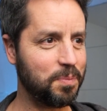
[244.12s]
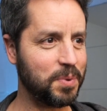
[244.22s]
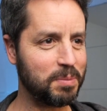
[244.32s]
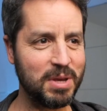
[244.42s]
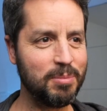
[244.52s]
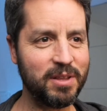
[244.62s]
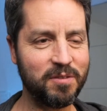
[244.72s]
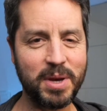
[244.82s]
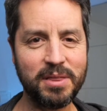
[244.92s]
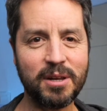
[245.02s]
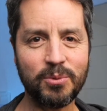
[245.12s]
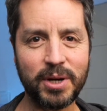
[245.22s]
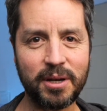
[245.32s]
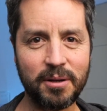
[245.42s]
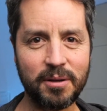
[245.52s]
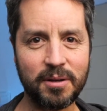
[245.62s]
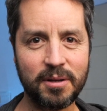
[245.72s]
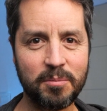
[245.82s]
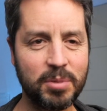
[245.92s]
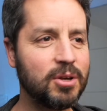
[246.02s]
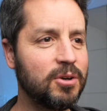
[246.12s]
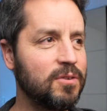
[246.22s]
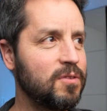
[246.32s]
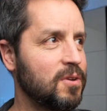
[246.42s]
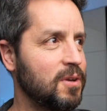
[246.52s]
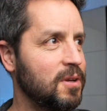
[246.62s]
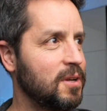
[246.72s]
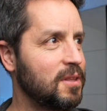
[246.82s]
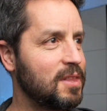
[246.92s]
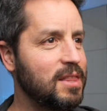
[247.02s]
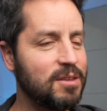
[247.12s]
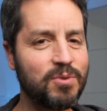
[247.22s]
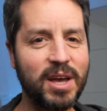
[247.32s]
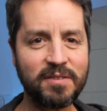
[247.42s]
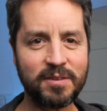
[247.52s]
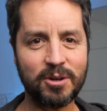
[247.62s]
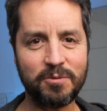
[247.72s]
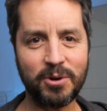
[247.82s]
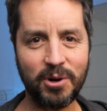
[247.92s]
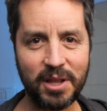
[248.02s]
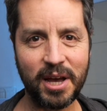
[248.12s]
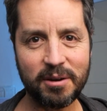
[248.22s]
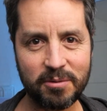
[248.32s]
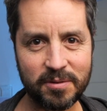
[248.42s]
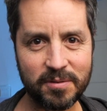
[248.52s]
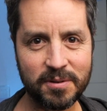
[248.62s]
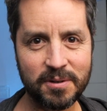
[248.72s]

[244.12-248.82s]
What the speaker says: But maybe that's meant that way, because then the rest of our lives,